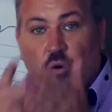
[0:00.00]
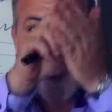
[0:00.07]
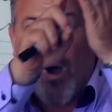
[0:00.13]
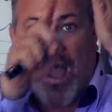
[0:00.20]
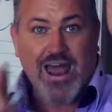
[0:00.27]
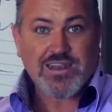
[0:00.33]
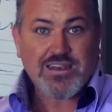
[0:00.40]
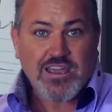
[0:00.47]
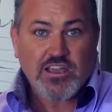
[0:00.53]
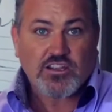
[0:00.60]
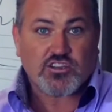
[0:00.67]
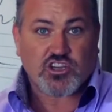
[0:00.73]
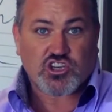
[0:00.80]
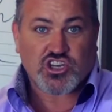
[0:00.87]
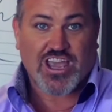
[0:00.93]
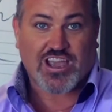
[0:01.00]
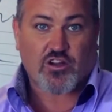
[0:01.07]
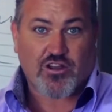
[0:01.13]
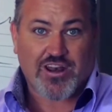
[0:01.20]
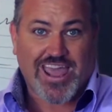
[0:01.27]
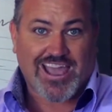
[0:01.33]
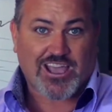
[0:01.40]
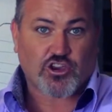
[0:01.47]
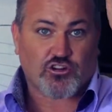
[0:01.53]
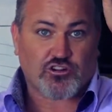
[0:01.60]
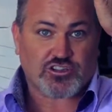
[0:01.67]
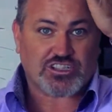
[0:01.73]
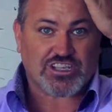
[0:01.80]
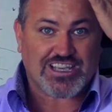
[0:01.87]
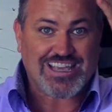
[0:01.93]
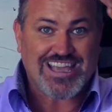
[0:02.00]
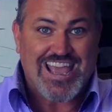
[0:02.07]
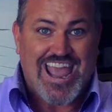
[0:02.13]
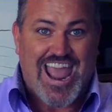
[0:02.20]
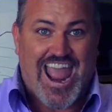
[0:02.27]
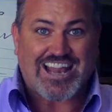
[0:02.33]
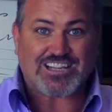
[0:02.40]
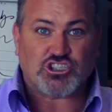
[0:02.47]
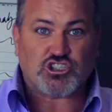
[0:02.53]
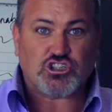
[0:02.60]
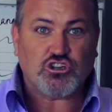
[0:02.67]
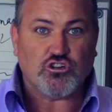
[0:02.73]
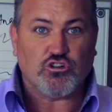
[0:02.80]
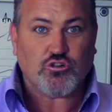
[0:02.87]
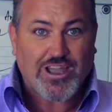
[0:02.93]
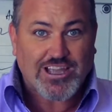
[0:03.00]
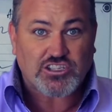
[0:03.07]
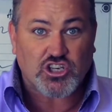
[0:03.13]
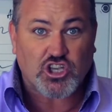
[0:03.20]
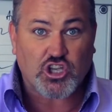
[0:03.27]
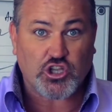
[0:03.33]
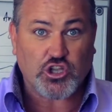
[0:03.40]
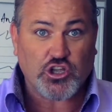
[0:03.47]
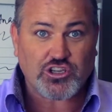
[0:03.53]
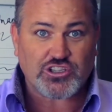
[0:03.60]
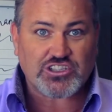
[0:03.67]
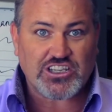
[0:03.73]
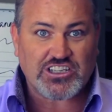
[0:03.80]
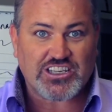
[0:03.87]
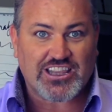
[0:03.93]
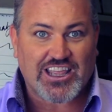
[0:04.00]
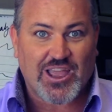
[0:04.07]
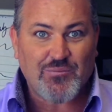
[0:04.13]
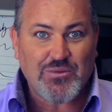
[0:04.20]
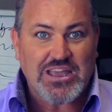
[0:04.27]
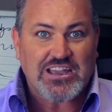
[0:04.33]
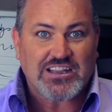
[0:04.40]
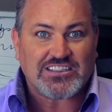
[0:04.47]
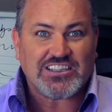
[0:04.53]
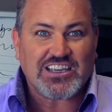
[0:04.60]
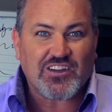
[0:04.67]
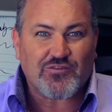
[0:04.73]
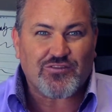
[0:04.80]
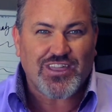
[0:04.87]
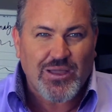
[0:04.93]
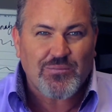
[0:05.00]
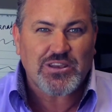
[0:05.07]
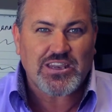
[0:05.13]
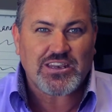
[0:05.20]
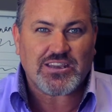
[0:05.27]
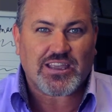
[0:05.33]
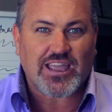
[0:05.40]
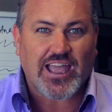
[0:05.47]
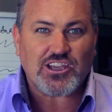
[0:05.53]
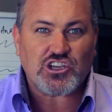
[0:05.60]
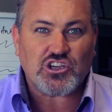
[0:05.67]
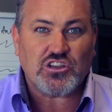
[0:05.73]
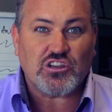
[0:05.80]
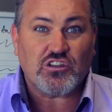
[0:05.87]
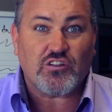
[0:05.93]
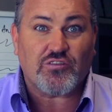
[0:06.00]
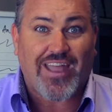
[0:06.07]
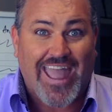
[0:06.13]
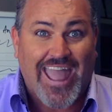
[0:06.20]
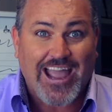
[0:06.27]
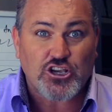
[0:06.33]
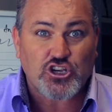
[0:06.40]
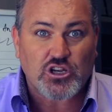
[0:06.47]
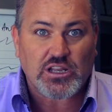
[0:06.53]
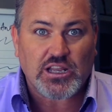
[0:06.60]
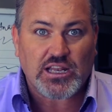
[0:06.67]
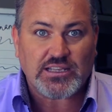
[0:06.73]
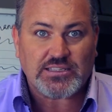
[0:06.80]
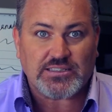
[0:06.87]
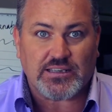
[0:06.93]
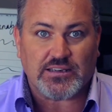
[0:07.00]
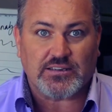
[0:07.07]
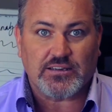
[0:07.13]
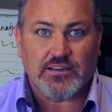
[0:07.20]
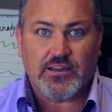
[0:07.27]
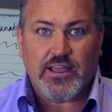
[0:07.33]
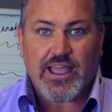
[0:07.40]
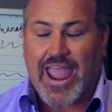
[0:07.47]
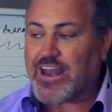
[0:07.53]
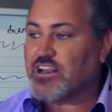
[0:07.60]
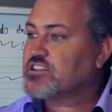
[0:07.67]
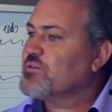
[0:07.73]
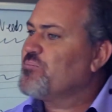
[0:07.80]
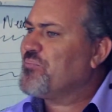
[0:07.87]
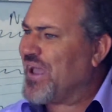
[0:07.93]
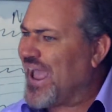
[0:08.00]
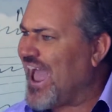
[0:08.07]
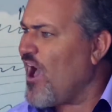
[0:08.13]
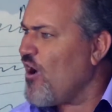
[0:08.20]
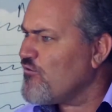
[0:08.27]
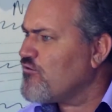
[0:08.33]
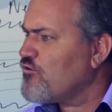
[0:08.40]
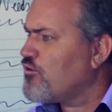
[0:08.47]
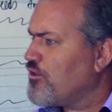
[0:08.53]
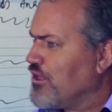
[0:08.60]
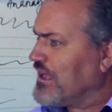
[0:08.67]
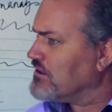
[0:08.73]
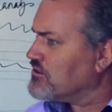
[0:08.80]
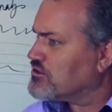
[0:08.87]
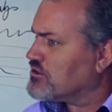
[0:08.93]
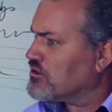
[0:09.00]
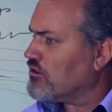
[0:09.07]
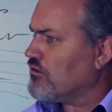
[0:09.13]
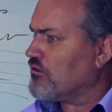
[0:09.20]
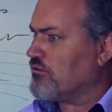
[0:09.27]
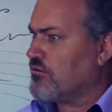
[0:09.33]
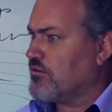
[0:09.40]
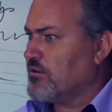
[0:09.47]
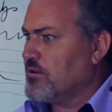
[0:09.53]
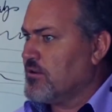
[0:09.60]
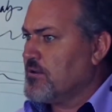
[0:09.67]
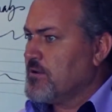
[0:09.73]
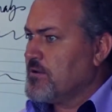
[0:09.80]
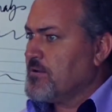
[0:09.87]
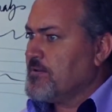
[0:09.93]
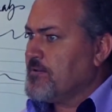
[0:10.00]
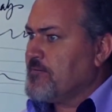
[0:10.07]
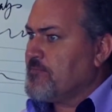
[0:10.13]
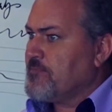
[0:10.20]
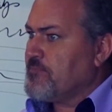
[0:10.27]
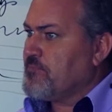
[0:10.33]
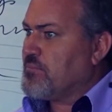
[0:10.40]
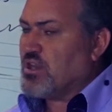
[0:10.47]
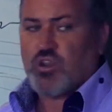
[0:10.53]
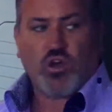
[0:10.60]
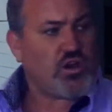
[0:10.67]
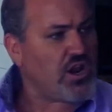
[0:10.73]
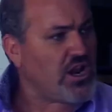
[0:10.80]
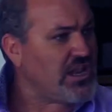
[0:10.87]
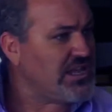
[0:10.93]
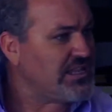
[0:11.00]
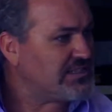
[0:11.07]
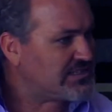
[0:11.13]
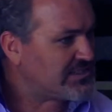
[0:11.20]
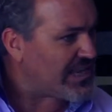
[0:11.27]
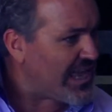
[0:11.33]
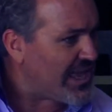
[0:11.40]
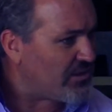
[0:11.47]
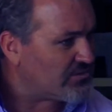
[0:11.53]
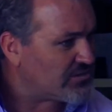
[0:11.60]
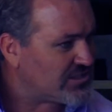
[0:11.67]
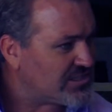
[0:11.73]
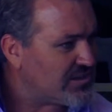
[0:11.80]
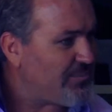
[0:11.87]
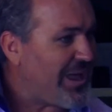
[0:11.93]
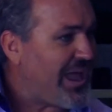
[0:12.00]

One, to check on accuracy, and two, as a courtesy to them, to give them an indication that you've actually listened. And it's a powerful thing to do. But not only in sales, it's a